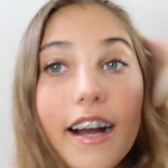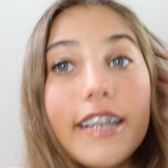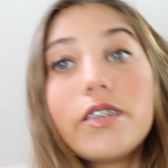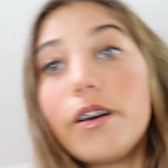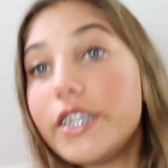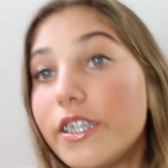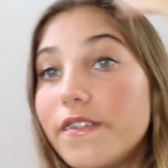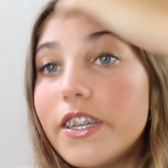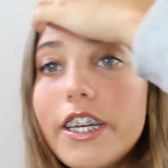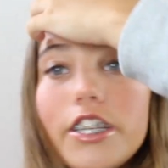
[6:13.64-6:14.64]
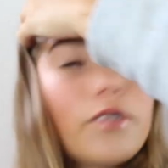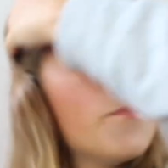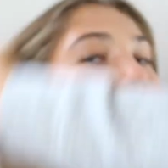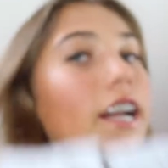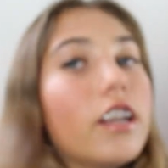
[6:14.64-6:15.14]
guys, so I just finished
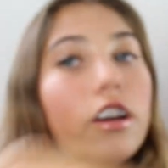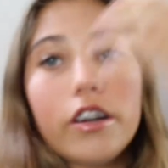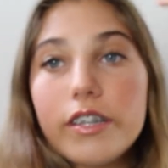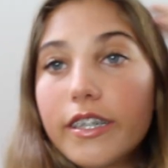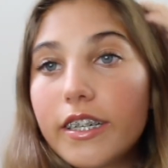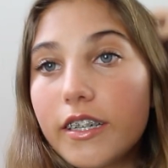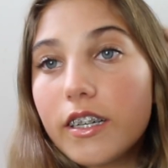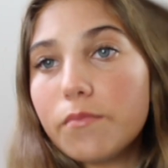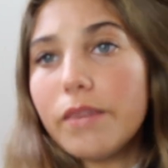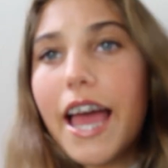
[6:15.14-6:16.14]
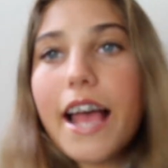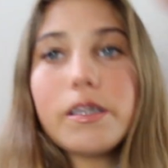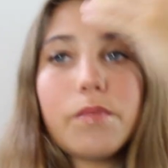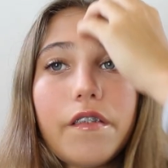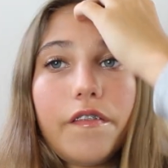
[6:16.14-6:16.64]
my look. My
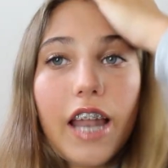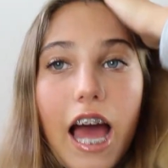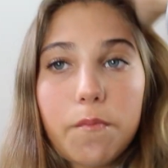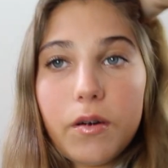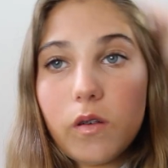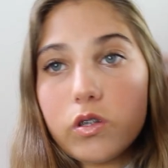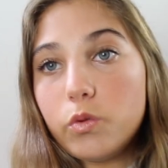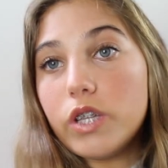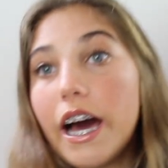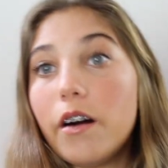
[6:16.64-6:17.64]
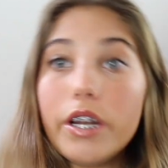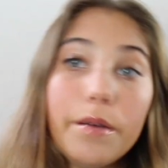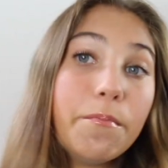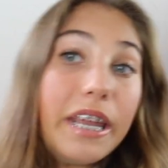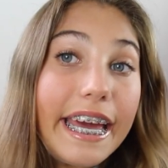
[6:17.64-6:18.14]
hair's a bit flat, but I'll sort that out in
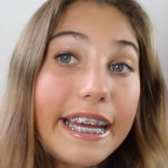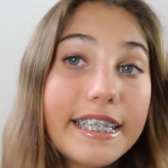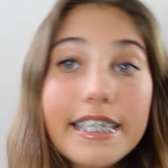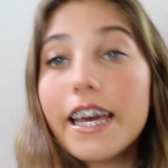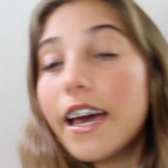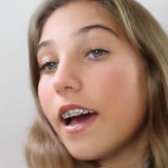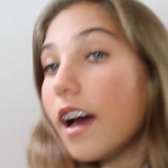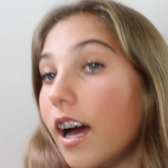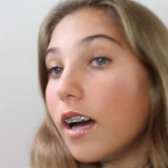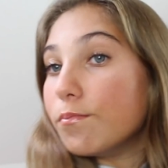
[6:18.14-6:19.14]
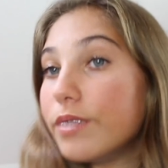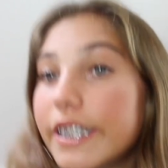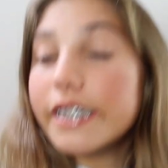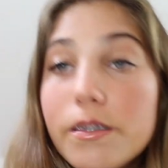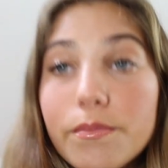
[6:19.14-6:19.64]
a minute.
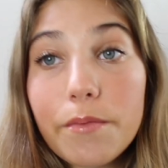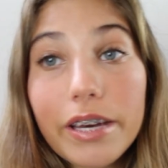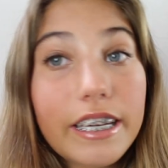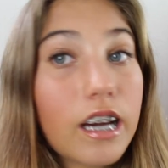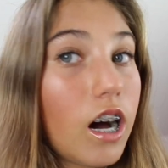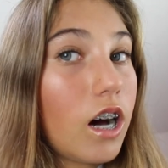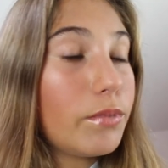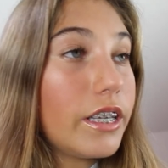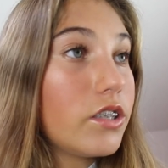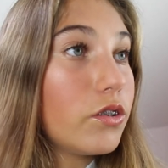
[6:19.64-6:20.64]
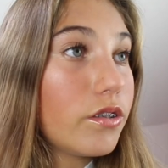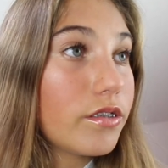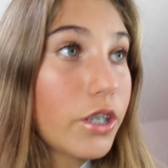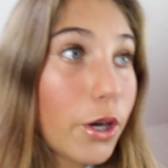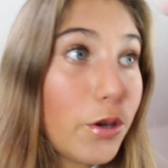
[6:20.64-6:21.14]
But this is my makeup. It's
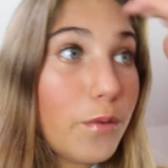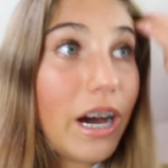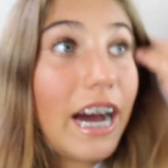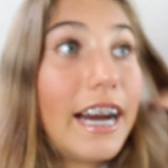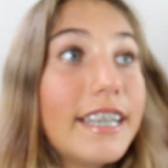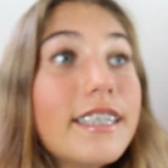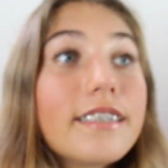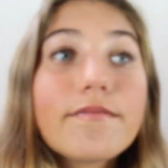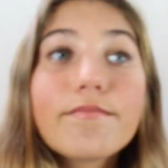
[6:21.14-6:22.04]
not too bad.